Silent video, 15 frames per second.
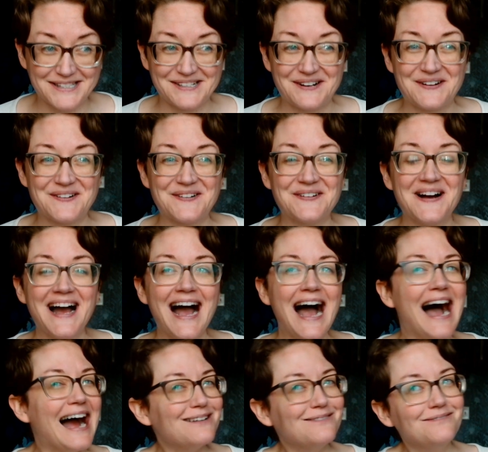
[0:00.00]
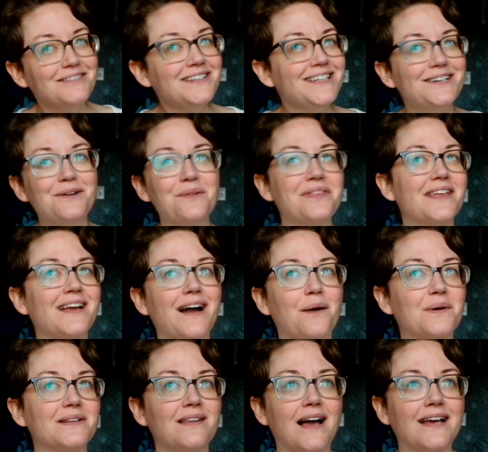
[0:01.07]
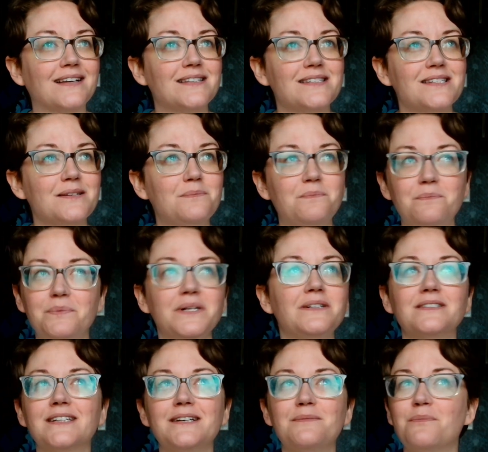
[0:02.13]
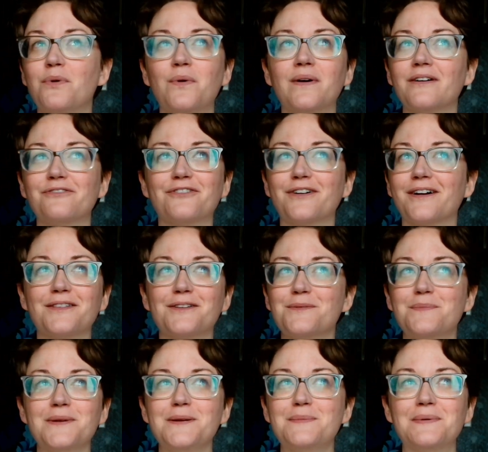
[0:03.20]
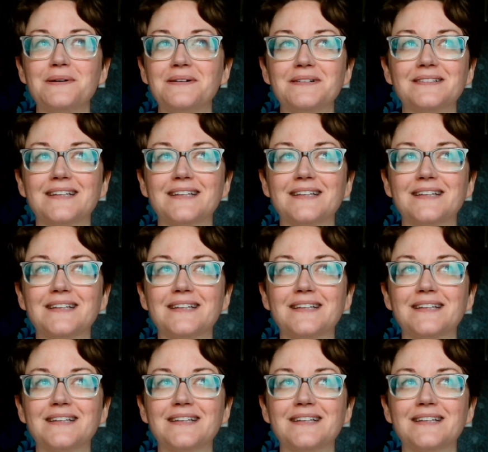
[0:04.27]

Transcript: so I really don't think I would like to build it more for other people.